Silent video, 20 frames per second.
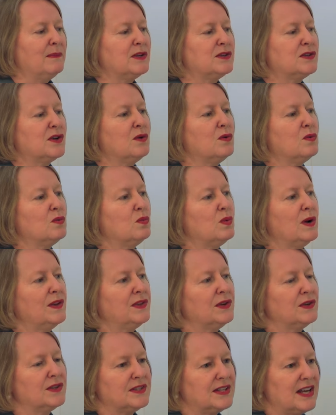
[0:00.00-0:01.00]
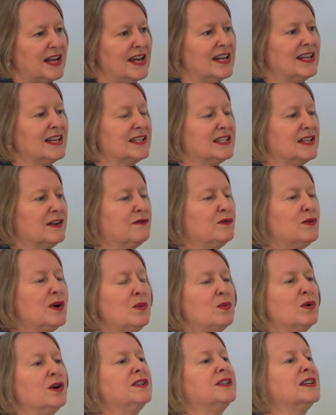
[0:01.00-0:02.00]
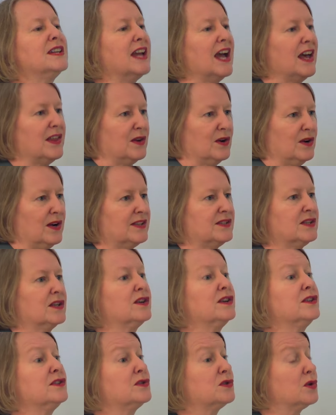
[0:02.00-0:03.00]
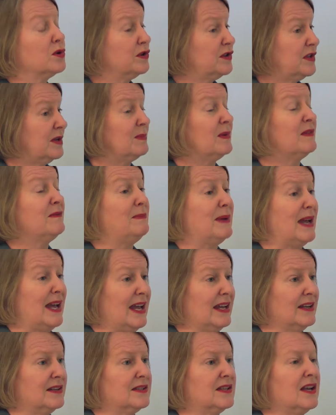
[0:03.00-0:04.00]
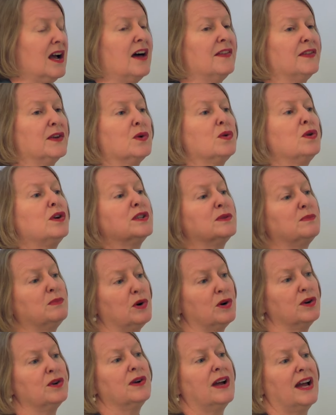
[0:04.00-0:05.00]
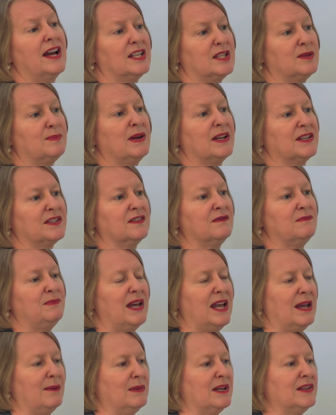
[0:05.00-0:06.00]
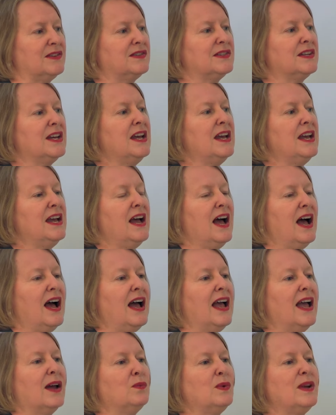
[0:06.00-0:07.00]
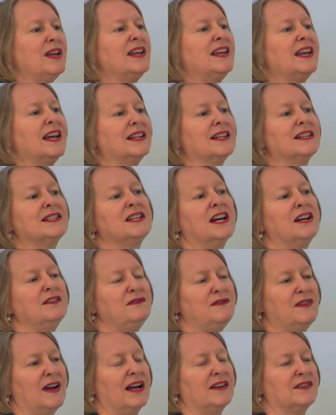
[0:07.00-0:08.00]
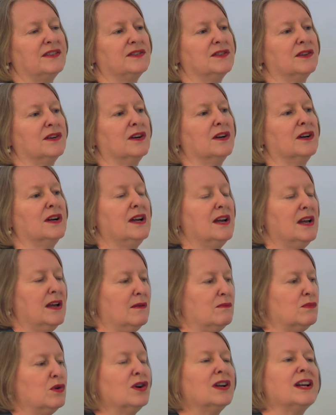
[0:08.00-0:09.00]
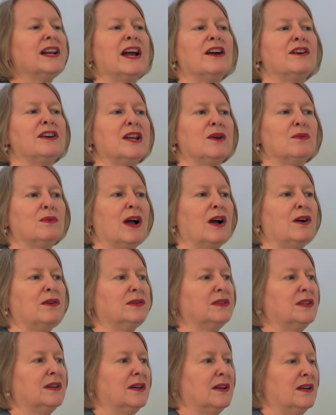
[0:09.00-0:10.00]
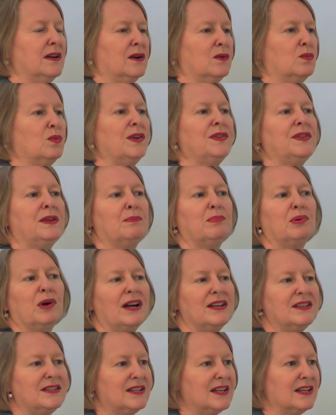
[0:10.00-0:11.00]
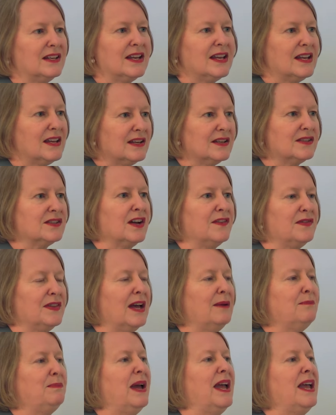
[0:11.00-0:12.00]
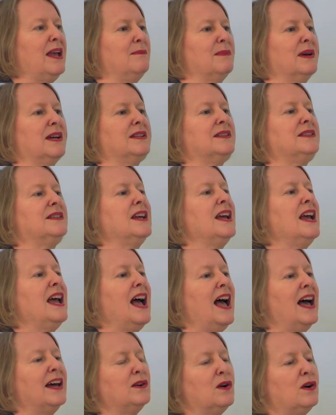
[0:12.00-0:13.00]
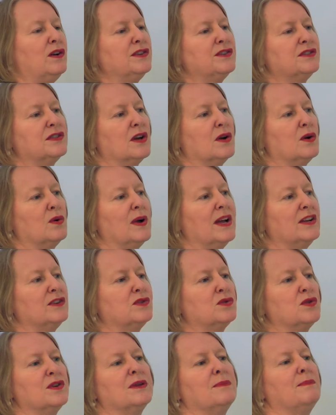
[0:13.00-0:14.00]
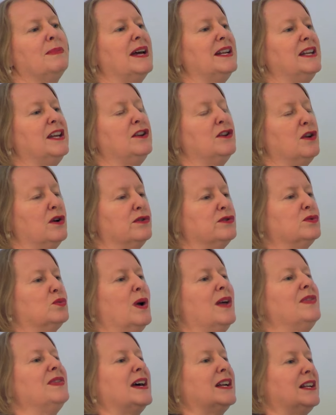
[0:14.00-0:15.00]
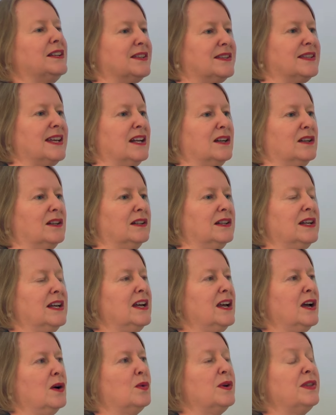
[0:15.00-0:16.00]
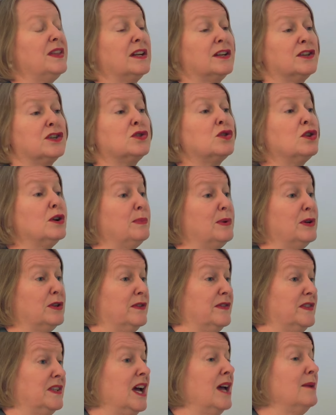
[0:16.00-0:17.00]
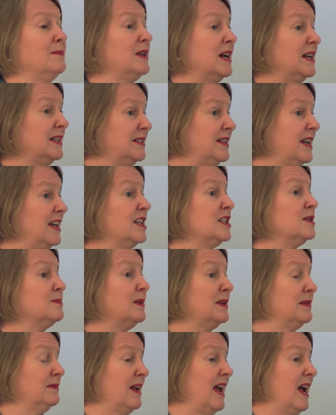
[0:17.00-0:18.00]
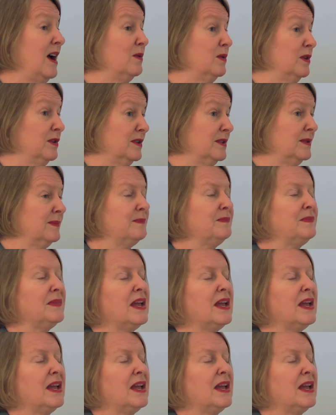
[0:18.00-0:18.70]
So what they're saying is, if we work together as a consortium of banks on the cross-border aspects of payments, and we can get done faster, more clarity around what the pricing is on that payment, and also ensure the Benny knows when that'll settle within a short period of time, not days, but hours.